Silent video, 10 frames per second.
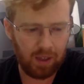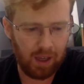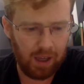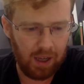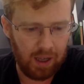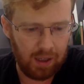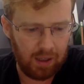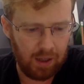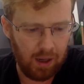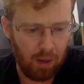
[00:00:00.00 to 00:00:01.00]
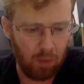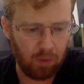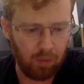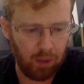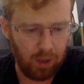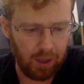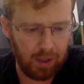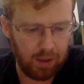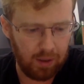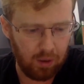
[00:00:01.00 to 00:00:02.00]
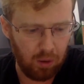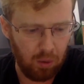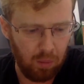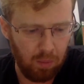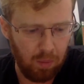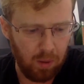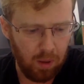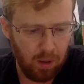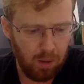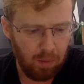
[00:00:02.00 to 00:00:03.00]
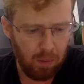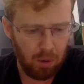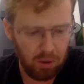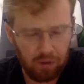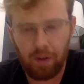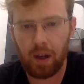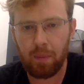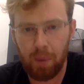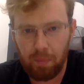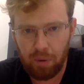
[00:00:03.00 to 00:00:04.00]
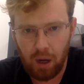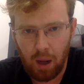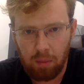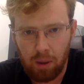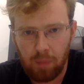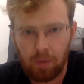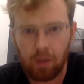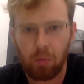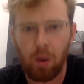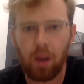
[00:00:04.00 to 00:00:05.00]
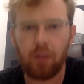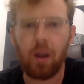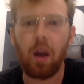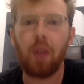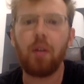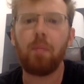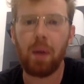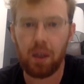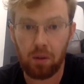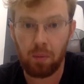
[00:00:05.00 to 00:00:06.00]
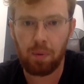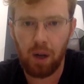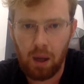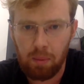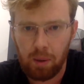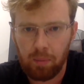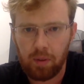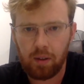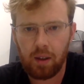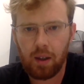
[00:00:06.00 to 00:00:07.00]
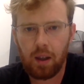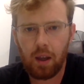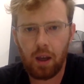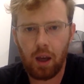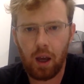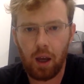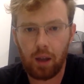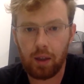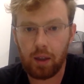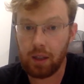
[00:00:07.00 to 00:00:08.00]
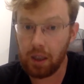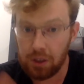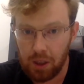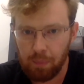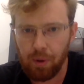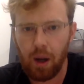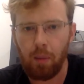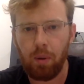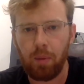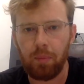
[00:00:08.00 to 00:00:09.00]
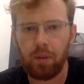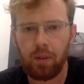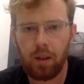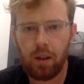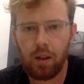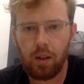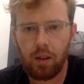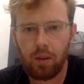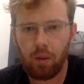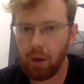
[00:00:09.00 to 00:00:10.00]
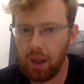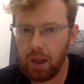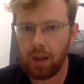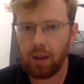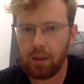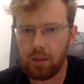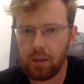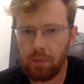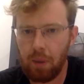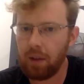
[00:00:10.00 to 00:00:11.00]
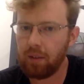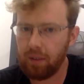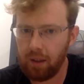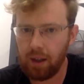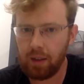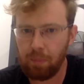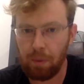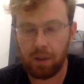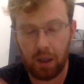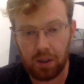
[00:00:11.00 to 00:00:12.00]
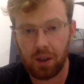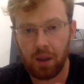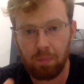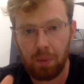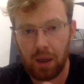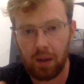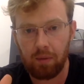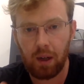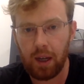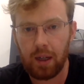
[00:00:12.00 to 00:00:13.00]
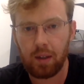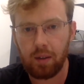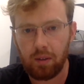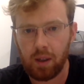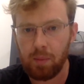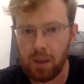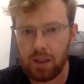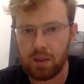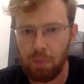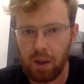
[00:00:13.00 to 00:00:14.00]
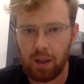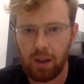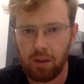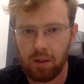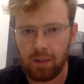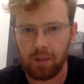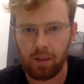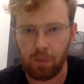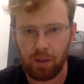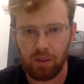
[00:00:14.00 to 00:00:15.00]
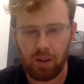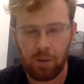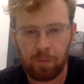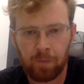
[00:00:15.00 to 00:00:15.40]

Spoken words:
and it was related to motor development problems as well as other mental problems, attention problems. So again, pesticides potentially being related to some of these spiking illnesses we see.